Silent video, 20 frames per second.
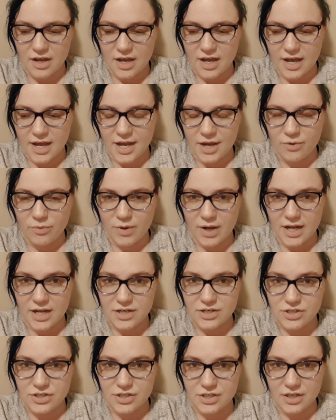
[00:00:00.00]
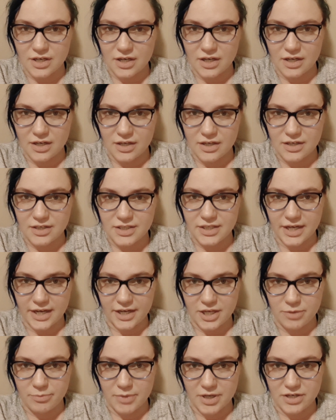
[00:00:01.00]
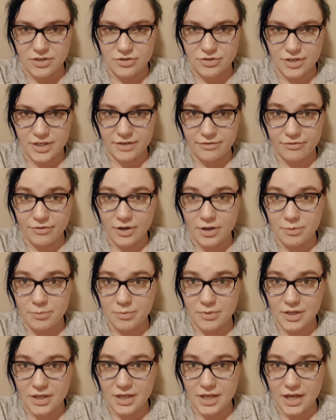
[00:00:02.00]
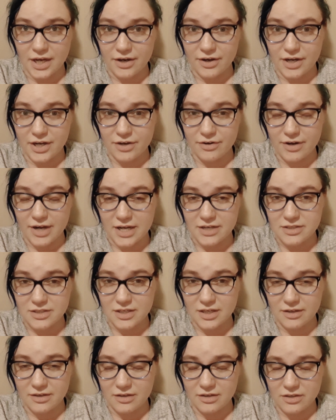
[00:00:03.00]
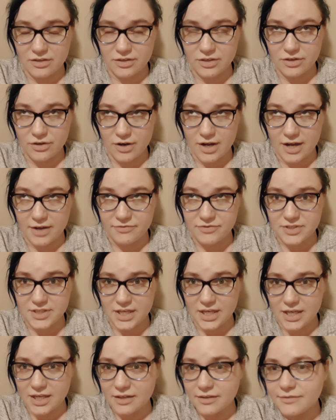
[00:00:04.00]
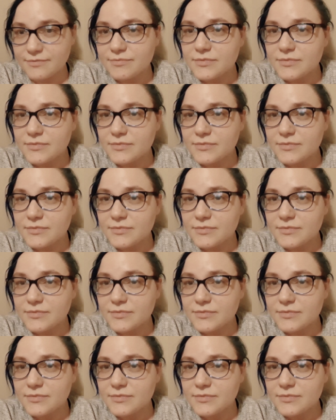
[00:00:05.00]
I watched a documentary from Gary Urofsky,